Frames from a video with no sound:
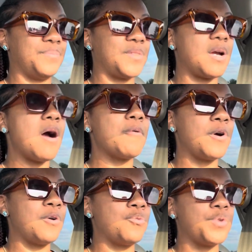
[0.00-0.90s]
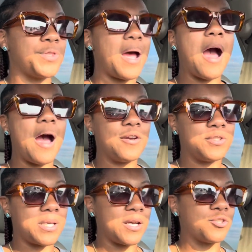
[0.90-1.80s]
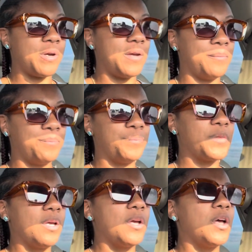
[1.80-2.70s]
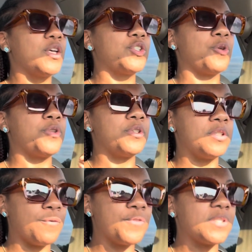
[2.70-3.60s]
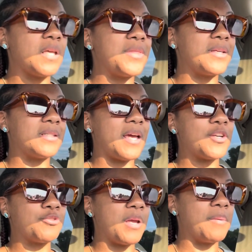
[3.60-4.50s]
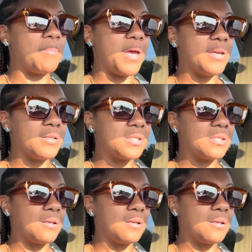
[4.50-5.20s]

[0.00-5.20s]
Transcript: Conroe with the higher tax rate. So the difference that tax rate makes